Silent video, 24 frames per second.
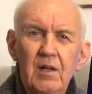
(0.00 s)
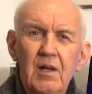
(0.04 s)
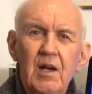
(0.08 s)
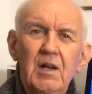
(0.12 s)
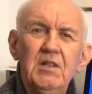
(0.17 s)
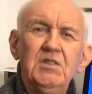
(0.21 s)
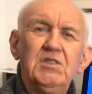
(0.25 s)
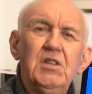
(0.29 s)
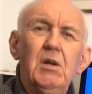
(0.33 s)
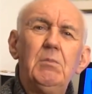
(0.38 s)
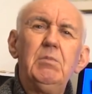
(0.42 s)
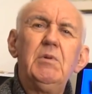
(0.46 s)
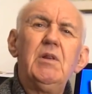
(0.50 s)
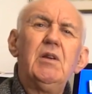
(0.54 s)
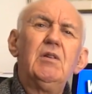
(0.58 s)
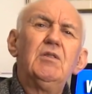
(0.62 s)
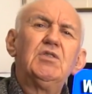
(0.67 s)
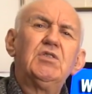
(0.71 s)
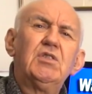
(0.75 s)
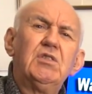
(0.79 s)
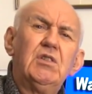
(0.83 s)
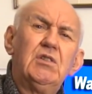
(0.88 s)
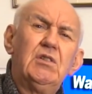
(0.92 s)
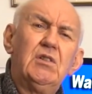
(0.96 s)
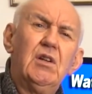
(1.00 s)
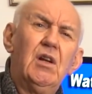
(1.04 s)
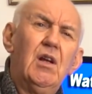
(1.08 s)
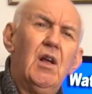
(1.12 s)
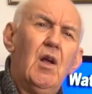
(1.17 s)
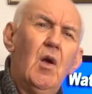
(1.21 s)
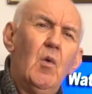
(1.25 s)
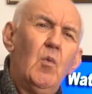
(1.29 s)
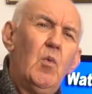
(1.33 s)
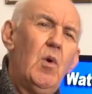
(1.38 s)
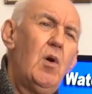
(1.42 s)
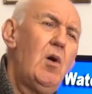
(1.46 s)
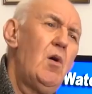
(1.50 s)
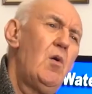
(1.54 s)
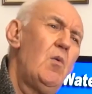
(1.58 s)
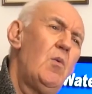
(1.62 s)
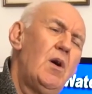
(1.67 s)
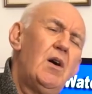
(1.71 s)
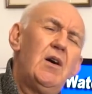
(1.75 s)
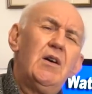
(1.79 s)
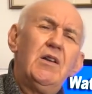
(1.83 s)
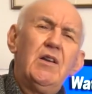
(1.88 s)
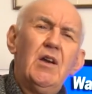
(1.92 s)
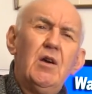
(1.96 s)
And somebody else said, well,
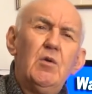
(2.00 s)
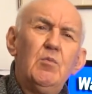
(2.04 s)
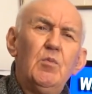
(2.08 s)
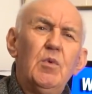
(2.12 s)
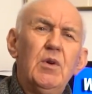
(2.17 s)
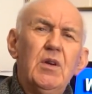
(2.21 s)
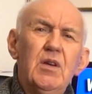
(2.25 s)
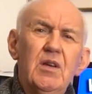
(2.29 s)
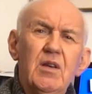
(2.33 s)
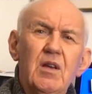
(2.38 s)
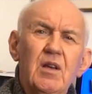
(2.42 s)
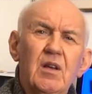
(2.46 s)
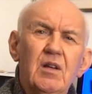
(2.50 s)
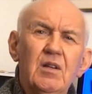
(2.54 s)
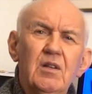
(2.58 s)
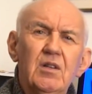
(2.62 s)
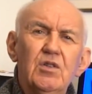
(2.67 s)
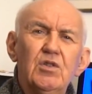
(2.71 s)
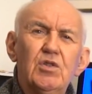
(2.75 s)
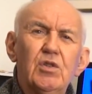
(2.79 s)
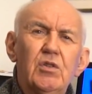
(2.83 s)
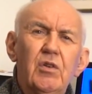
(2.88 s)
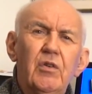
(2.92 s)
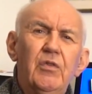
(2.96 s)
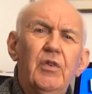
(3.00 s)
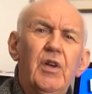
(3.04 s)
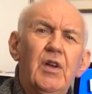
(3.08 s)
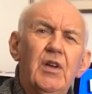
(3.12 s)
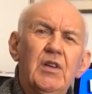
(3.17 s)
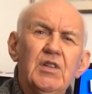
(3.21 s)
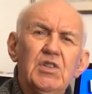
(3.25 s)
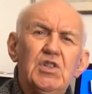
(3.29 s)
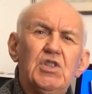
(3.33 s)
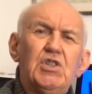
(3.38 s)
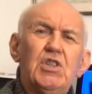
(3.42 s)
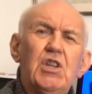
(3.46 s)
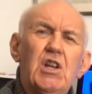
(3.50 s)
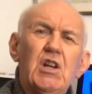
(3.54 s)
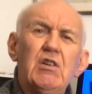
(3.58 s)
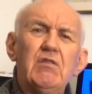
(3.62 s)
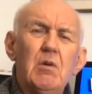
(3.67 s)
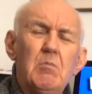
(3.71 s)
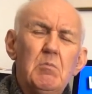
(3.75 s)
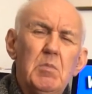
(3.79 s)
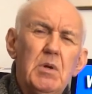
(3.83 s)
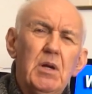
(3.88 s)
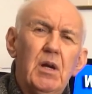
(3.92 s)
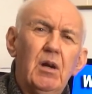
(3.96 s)
why don't we sort of steer
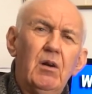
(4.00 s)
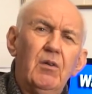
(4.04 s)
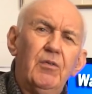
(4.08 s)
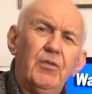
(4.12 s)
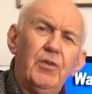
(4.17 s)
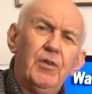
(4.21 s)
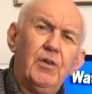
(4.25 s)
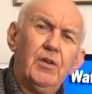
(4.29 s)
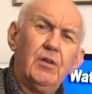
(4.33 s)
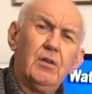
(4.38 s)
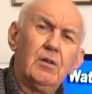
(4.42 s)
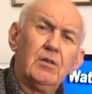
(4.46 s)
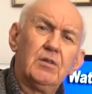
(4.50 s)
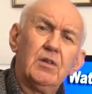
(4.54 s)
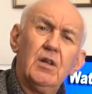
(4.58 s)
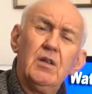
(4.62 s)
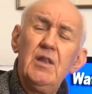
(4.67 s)
a middle field,